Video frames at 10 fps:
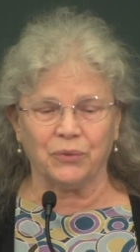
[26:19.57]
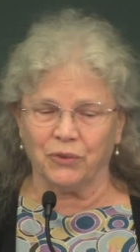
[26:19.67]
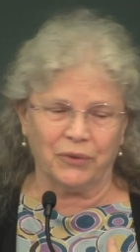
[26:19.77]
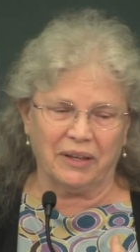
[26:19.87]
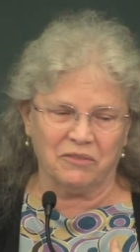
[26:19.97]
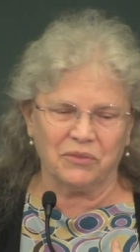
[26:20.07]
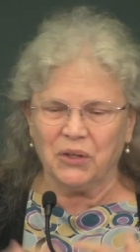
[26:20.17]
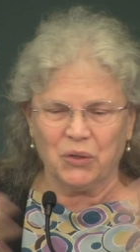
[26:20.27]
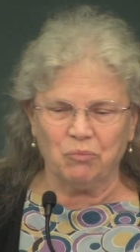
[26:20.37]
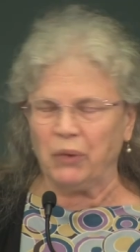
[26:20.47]
you have
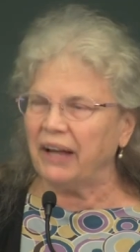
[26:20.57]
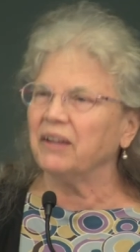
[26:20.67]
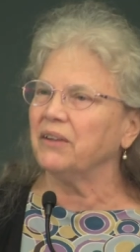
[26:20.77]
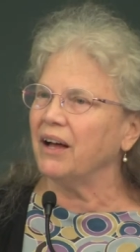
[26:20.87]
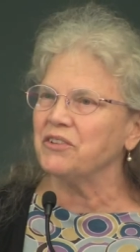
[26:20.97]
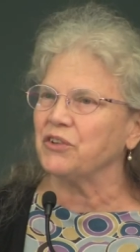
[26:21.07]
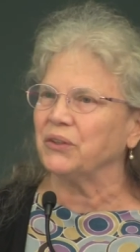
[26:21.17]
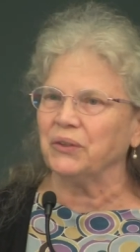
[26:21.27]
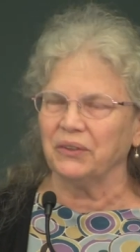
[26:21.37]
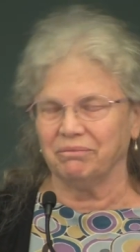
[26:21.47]

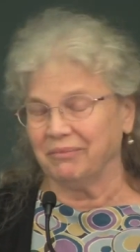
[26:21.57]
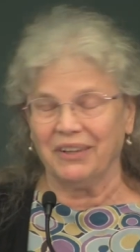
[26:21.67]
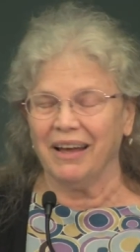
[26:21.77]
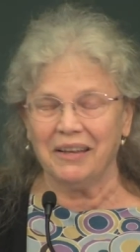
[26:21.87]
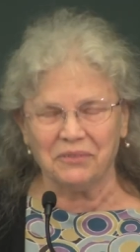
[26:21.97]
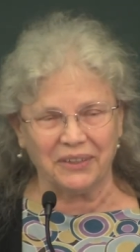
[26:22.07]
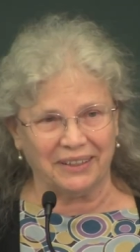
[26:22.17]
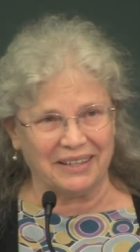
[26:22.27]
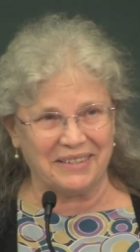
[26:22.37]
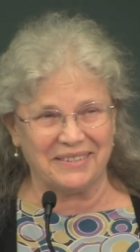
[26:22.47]
biological
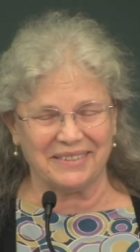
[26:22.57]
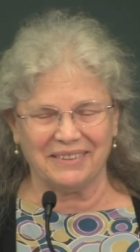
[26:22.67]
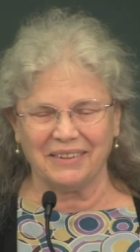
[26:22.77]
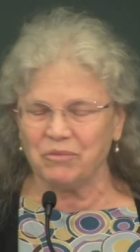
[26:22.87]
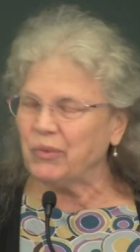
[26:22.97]
liveliness.